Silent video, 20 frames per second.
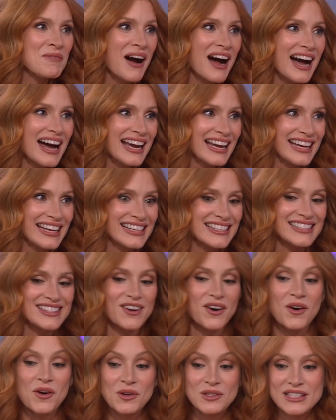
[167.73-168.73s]
mind,
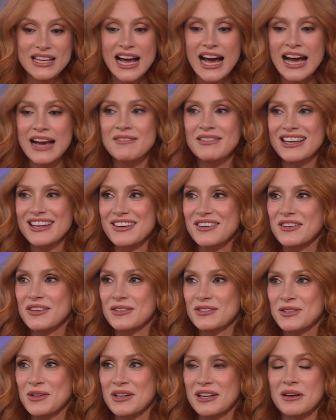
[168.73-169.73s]
yeah. the whole time that
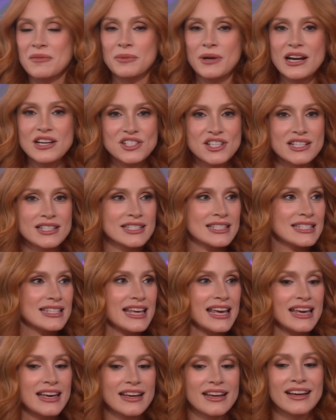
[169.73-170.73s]
you're doing compressions,
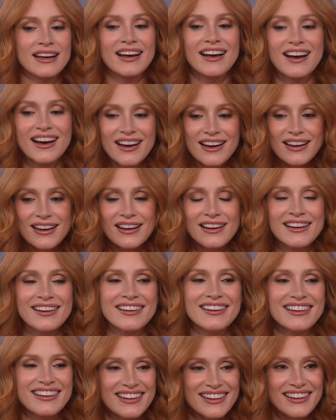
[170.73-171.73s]
think, uh,
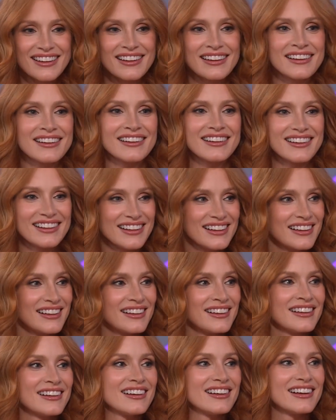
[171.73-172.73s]
uh,
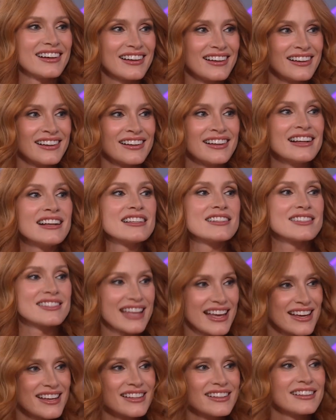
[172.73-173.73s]
uh, uh,
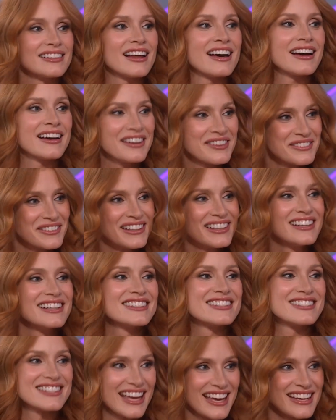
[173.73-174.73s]
staying alive.
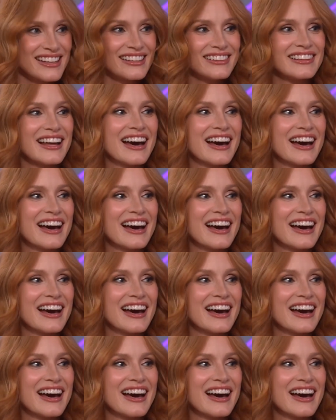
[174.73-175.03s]
Oh my God, are